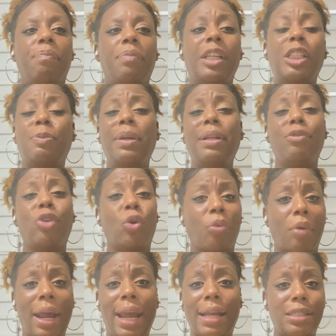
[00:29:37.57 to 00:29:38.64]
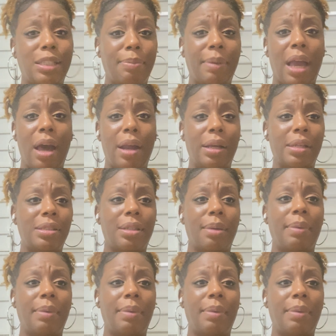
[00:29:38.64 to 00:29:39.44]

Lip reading: he's been great, to be honest.